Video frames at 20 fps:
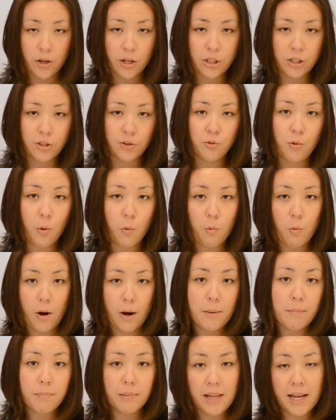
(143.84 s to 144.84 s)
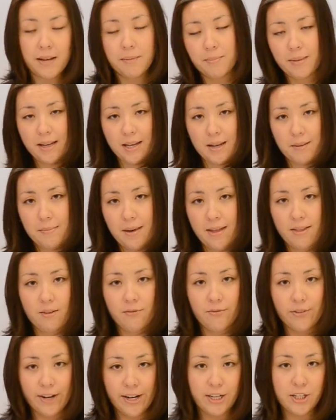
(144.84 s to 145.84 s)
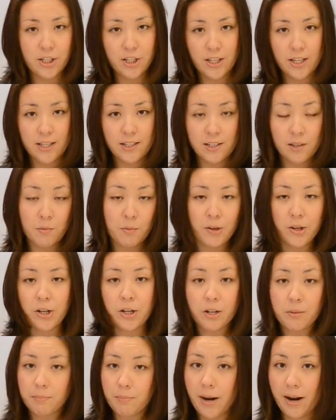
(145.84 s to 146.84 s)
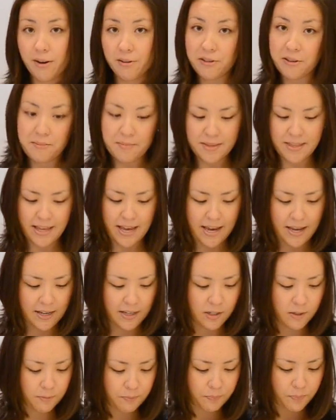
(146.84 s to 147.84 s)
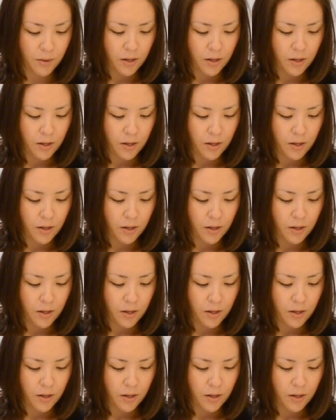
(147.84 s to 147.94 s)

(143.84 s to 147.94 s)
going to do one blind baking method for each of these, and then we're going to compare them at the end.